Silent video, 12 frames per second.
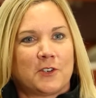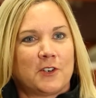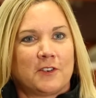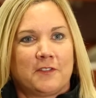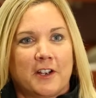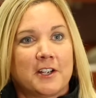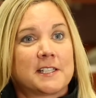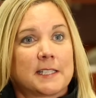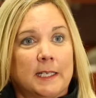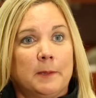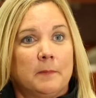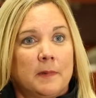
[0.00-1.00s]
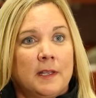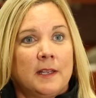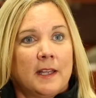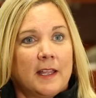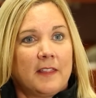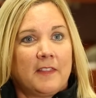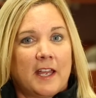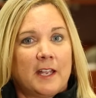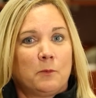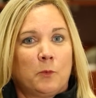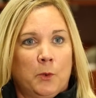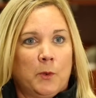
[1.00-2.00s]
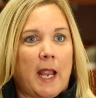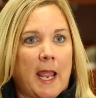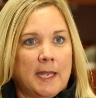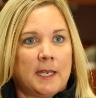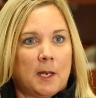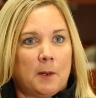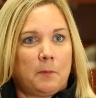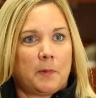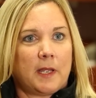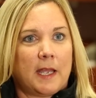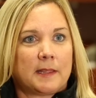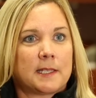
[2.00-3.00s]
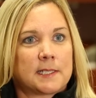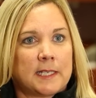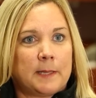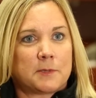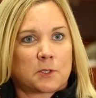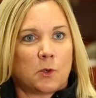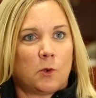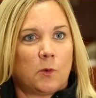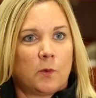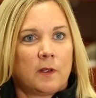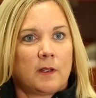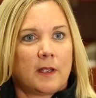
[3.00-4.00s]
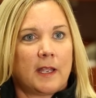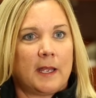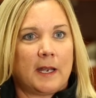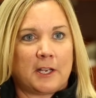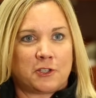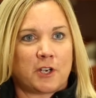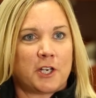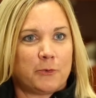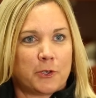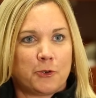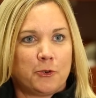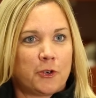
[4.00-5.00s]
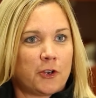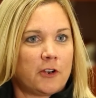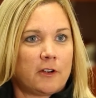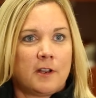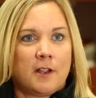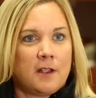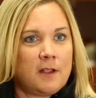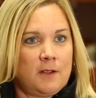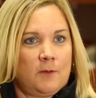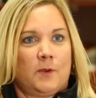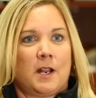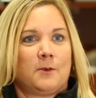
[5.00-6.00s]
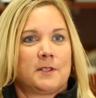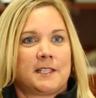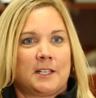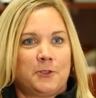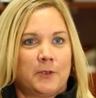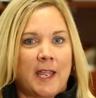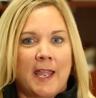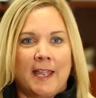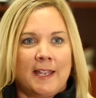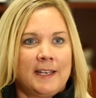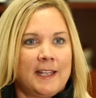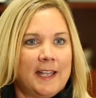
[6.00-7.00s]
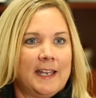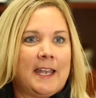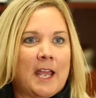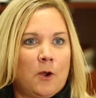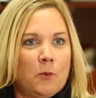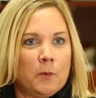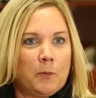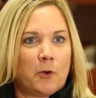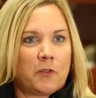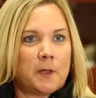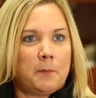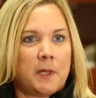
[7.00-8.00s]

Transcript: are very slim that we would end up at the same school. And I tried to recruit her when I was at Duquesne, and now we're both at